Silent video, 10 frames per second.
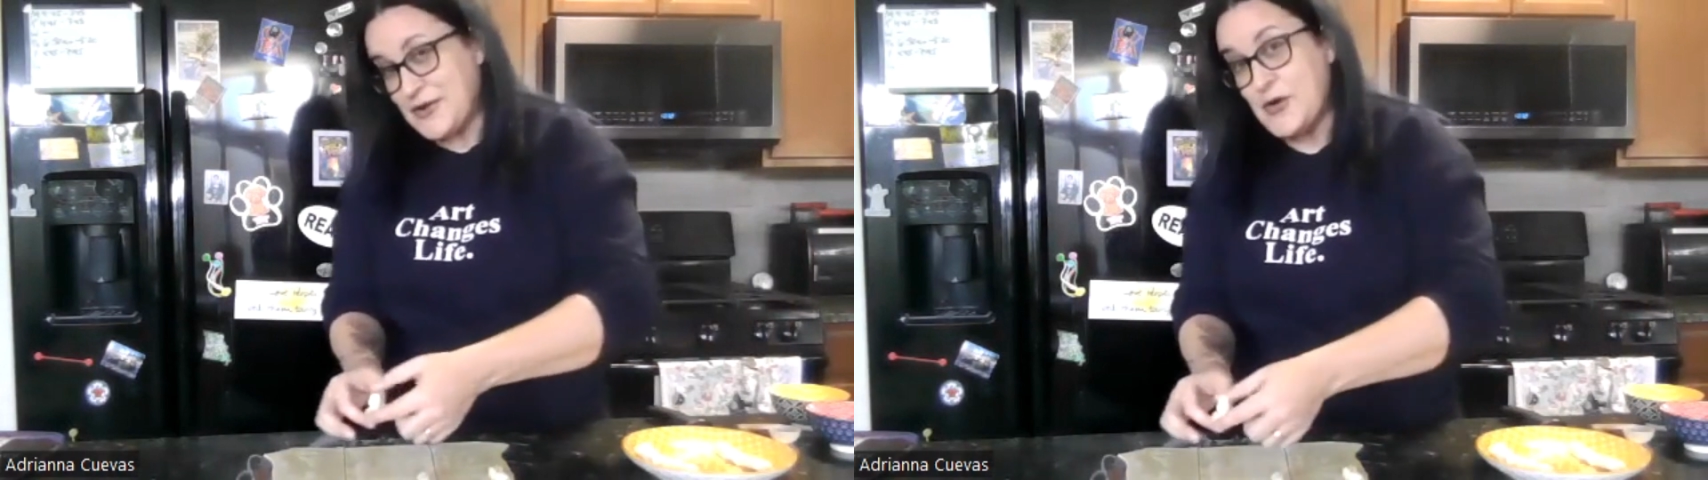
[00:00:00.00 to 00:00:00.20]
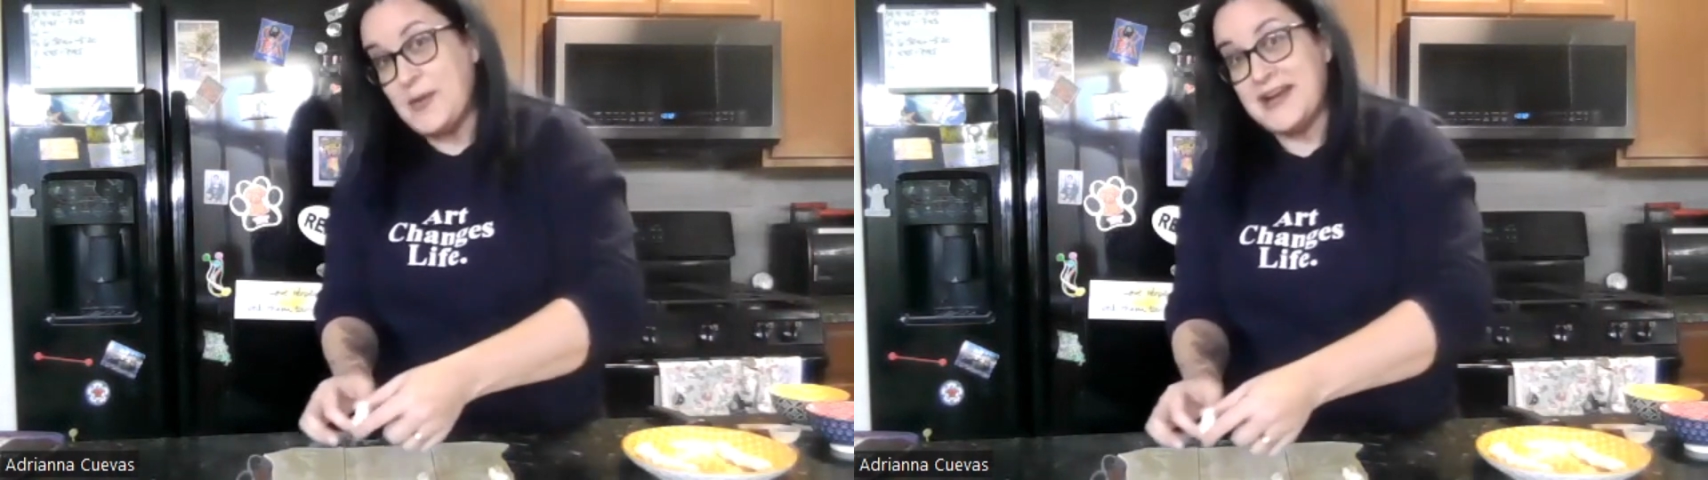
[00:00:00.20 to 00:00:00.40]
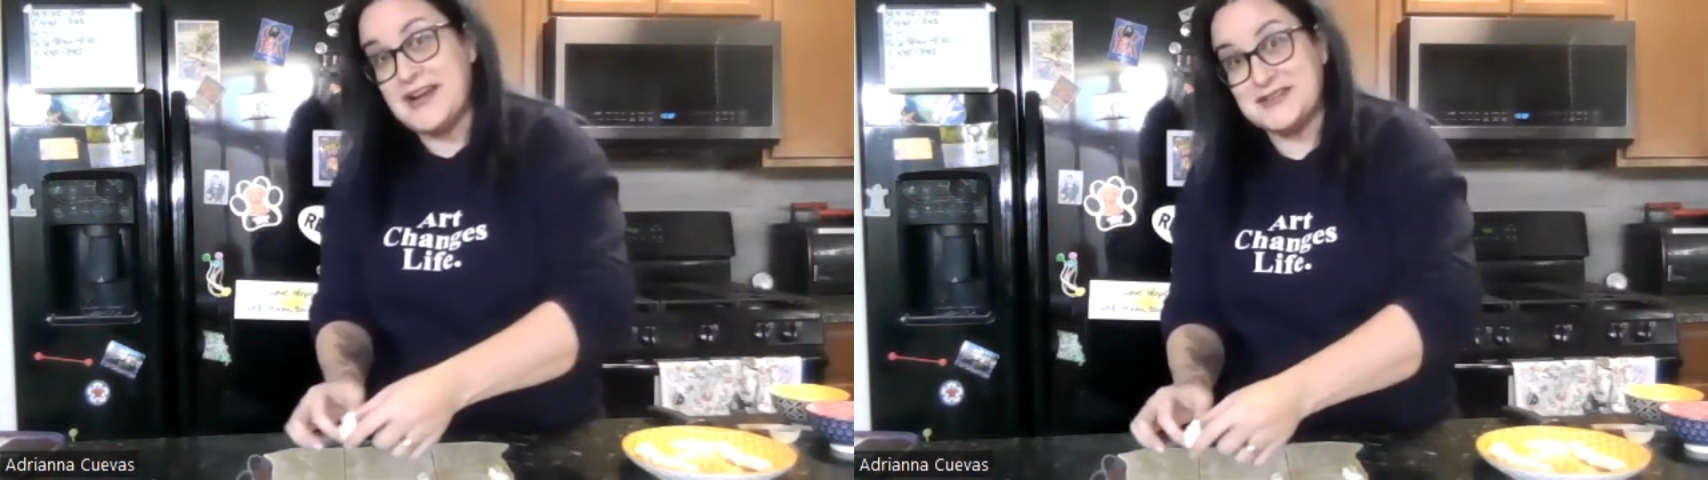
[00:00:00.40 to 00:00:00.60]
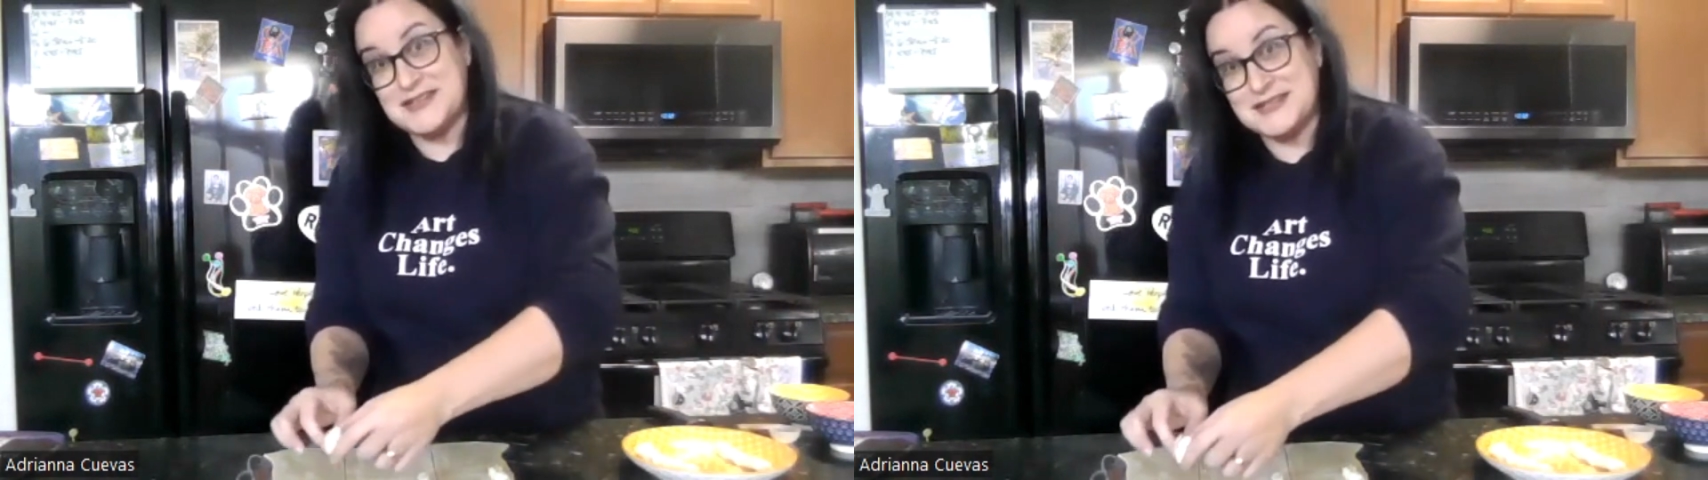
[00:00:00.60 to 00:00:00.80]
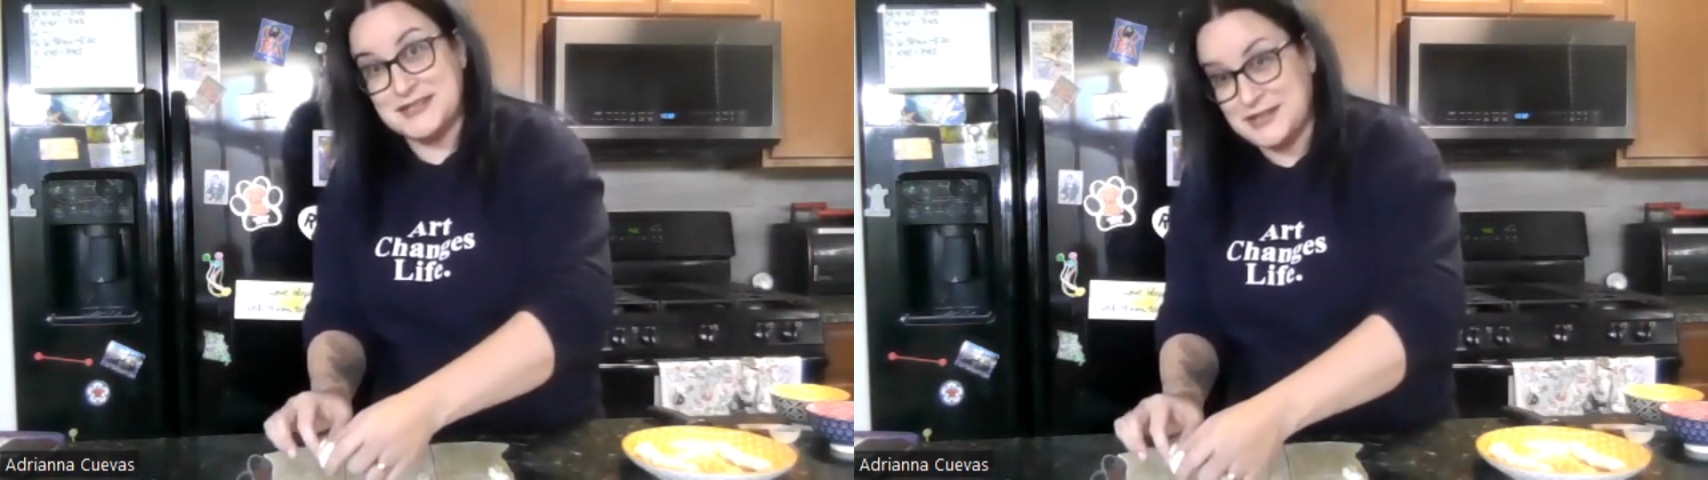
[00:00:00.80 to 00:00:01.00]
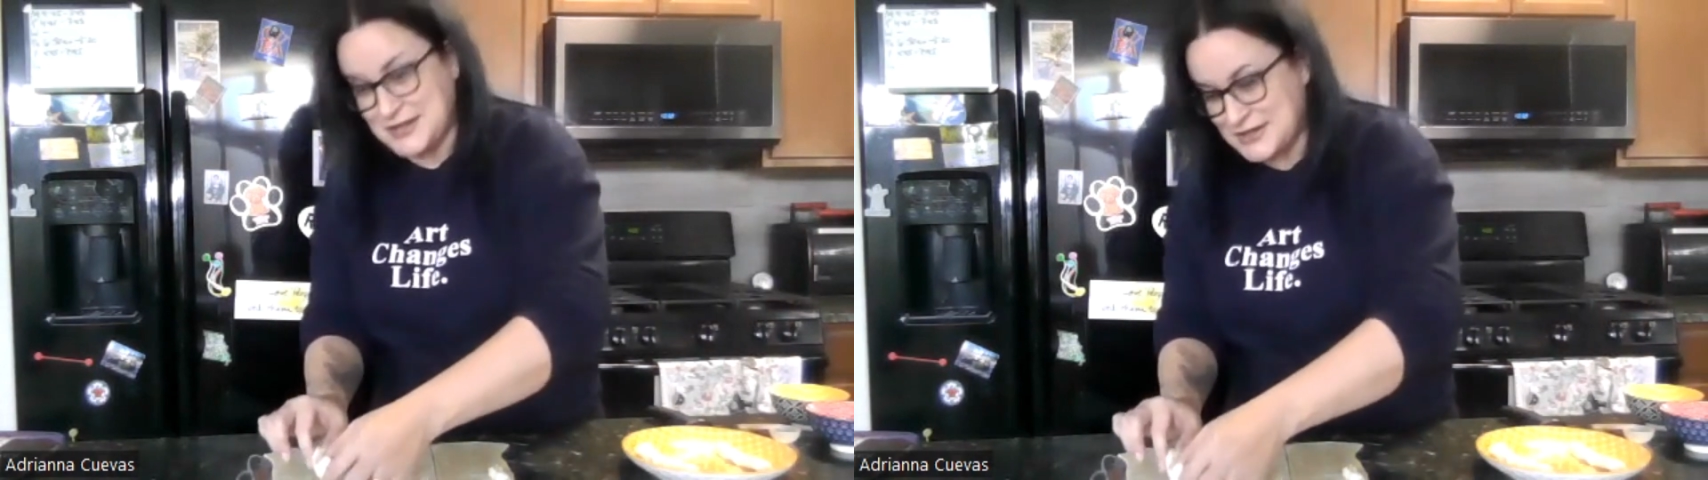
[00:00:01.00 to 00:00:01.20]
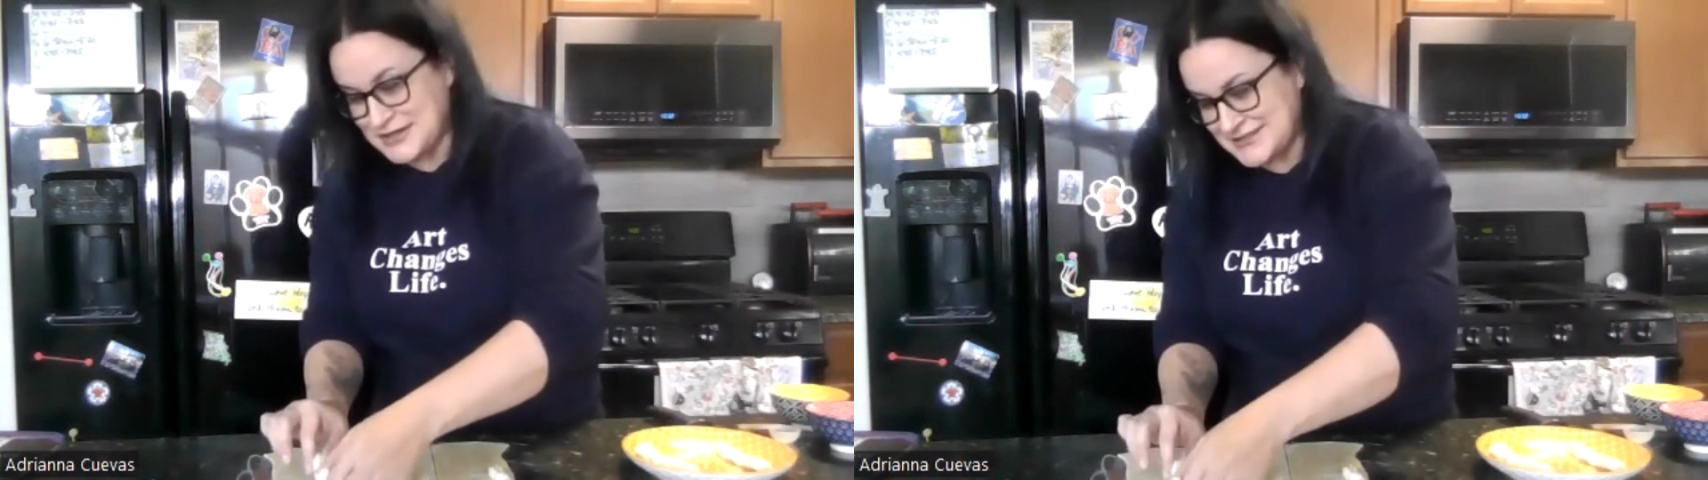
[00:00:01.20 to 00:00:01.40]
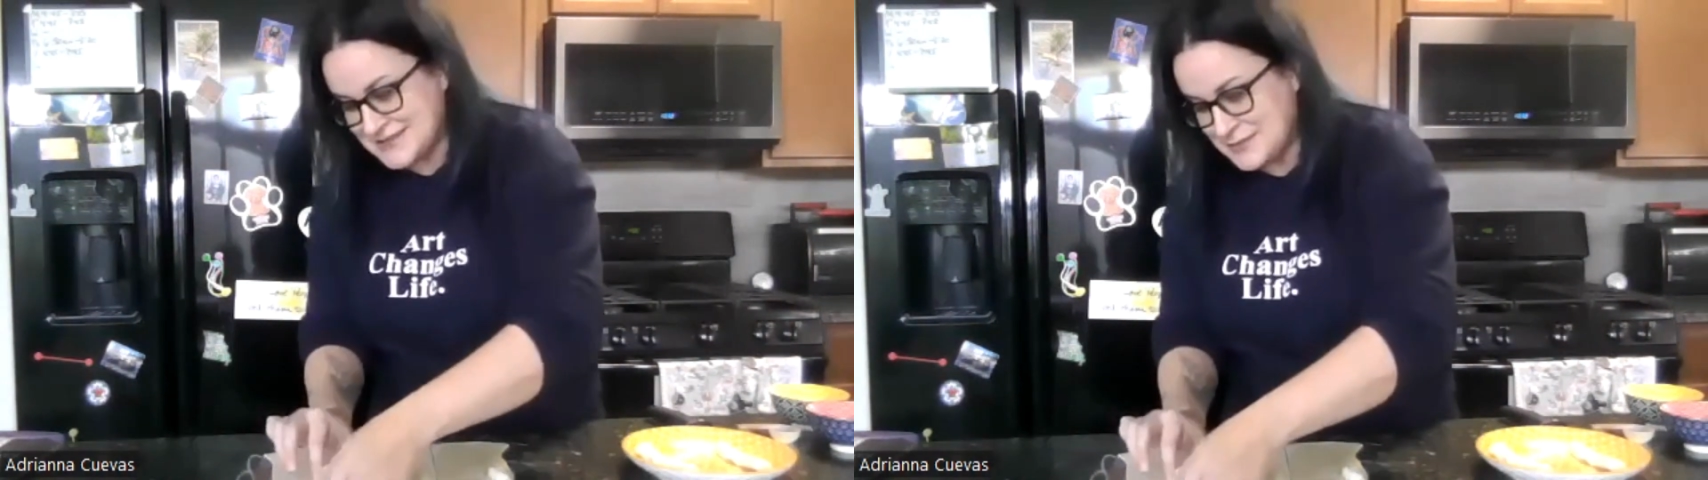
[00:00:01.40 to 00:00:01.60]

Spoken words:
oh my gosh, that's hilarious.